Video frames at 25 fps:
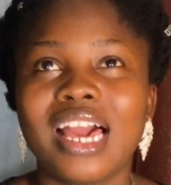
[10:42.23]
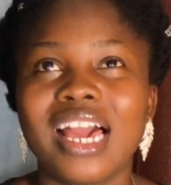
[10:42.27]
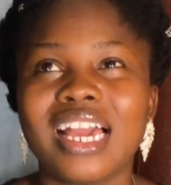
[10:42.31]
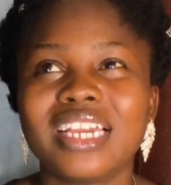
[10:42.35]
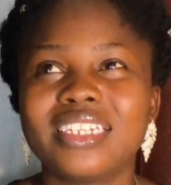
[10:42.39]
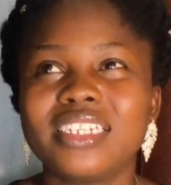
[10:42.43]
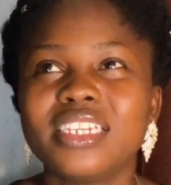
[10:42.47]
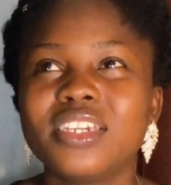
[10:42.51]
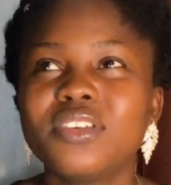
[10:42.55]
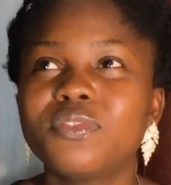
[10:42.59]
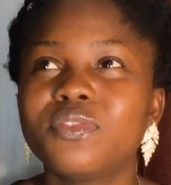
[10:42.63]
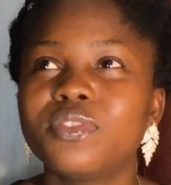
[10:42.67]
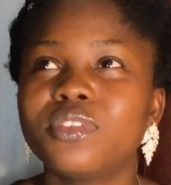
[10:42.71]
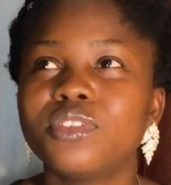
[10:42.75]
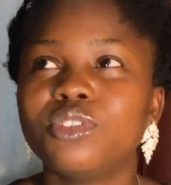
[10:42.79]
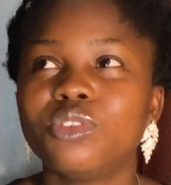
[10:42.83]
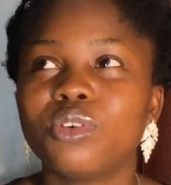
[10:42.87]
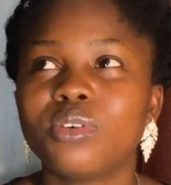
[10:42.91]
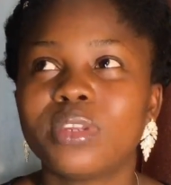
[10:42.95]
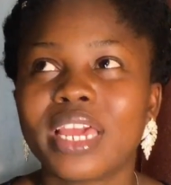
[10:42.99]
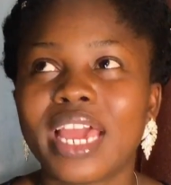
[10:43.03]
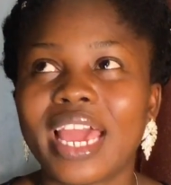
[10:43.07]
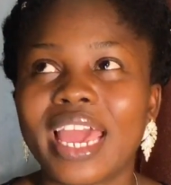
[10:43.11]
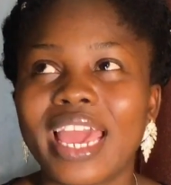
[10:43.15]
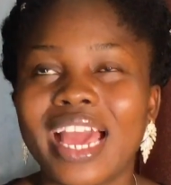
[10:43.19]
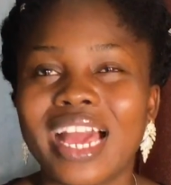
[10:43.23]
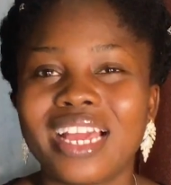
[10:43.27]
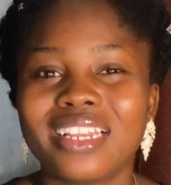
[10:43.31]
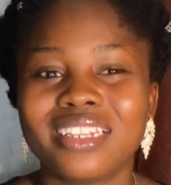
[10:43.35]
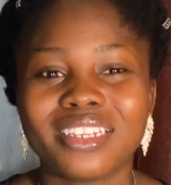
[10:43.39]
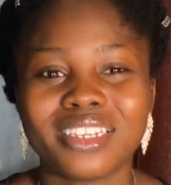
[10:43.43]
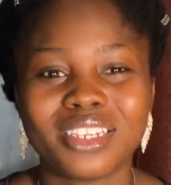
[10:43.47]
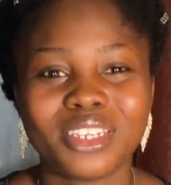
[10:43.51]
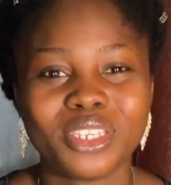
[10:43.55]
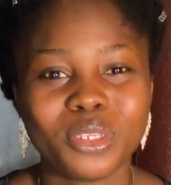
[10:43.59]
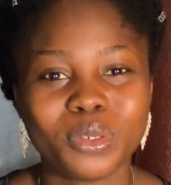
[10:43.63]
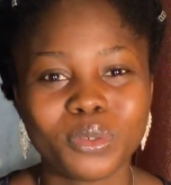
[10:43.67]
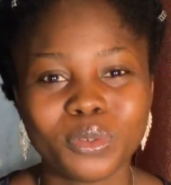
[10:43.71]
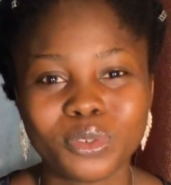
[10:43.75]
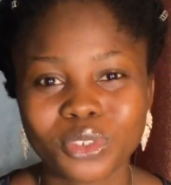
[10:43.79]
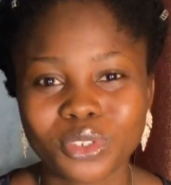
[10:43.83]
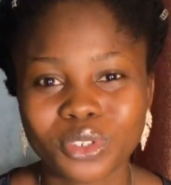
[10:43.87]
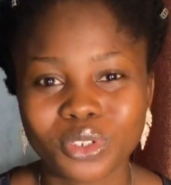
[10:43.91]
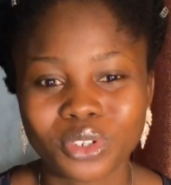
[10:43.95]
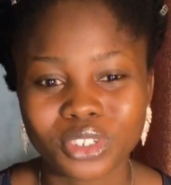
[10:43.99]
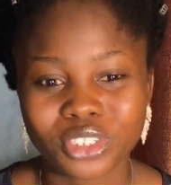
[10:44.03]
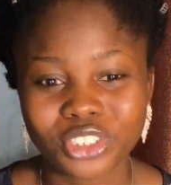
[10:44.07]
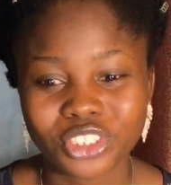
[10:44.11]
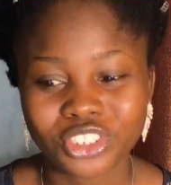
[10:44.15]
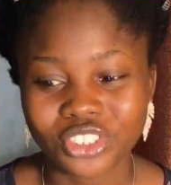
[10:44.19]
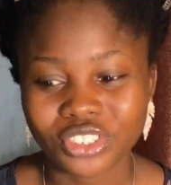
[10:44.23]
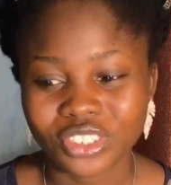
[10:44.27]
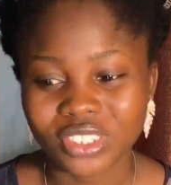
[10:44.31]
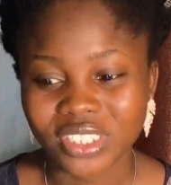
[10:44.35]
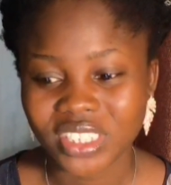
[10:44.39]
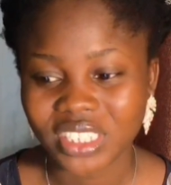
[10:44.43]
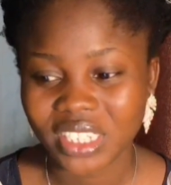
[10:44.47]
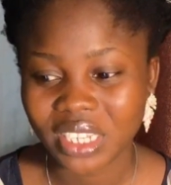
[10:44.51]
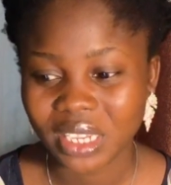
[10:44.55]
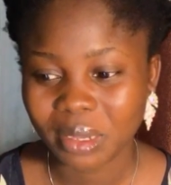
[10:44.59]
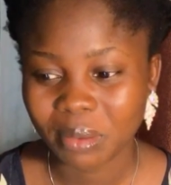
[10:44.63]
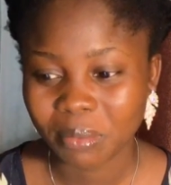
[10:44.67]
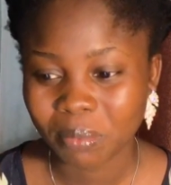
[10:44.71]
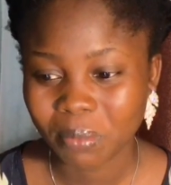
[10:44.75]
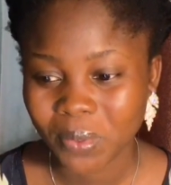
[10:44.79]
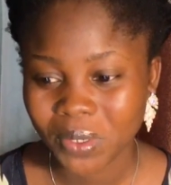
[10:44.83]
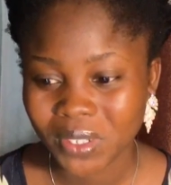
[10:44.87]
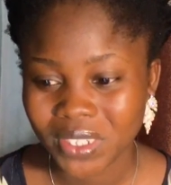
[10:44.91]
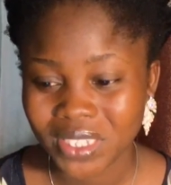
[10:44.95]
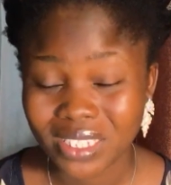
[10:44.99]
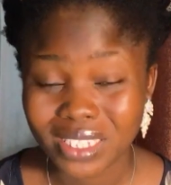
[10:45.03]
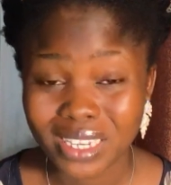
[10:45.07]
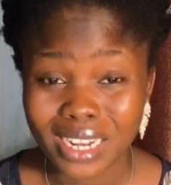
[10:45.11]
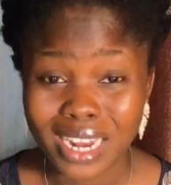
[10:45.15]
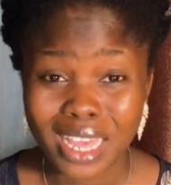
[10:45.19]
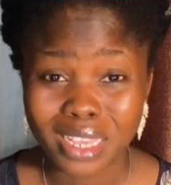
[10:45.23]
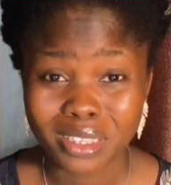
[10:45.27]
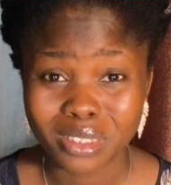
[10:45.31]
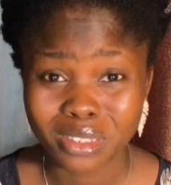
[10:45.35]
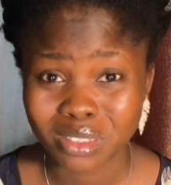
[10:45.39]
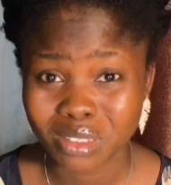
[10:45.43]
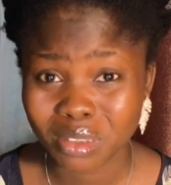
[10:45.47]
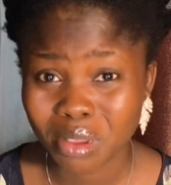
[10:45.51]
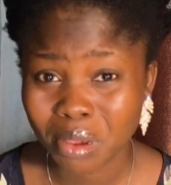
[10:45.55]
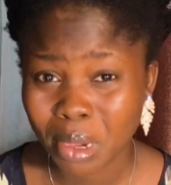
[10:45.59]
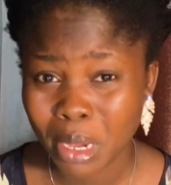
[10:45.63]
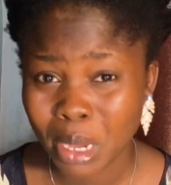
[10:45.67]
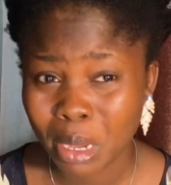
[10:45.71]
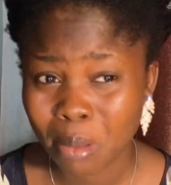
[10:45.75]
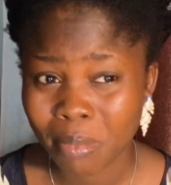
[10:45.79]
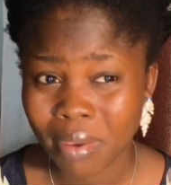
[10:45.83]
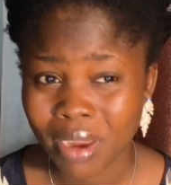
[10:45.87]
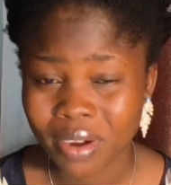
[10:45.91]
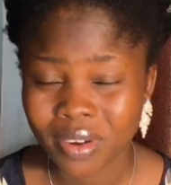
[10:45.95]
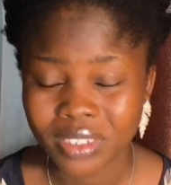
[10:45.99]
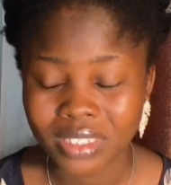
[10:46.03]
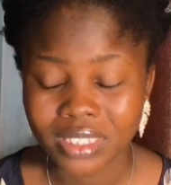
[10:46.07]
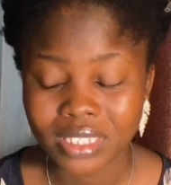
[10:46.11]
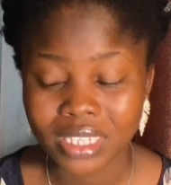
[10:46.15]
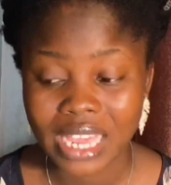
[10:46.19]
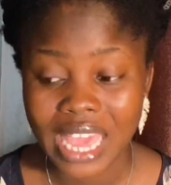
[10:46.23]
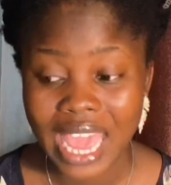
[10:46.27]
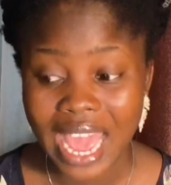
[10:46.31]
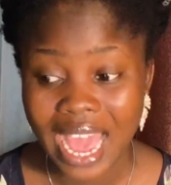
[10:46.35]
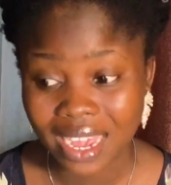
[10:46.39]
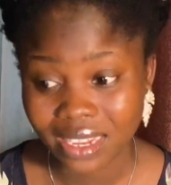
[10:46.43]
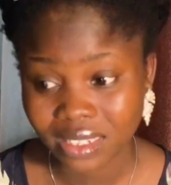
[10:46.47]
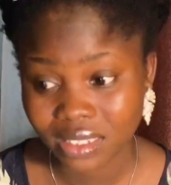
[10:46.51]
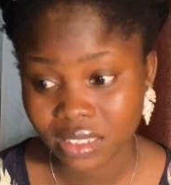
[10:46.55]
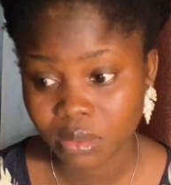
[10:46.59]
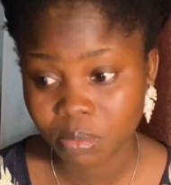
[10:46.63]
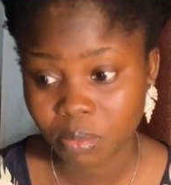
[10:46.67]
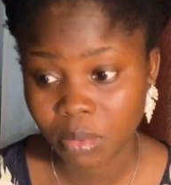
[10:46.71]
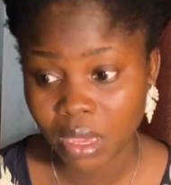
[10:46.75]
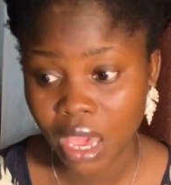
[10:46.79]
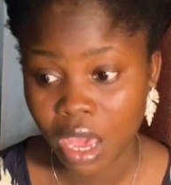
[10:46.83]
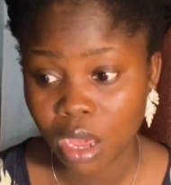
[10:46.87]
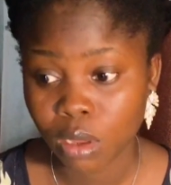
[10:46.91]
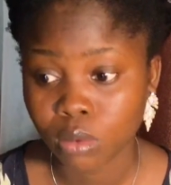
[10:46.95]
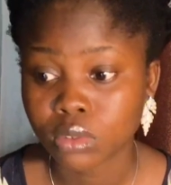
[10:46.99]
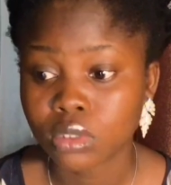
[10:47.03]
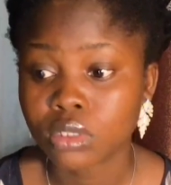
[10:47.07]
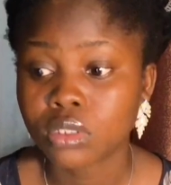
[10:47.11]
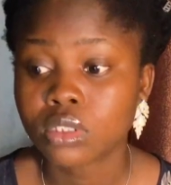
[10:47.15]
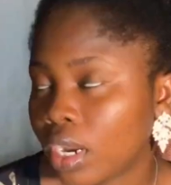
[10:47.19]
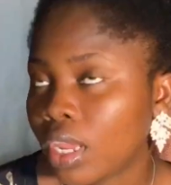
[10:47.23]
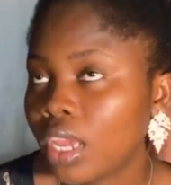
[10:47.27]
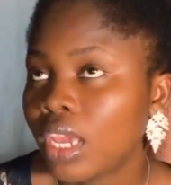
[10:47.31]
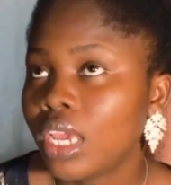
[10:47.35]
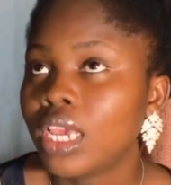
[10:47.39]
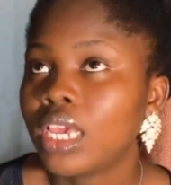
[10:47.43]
didn't even know that I had a huge crush on him until I saw him and until he asked me out.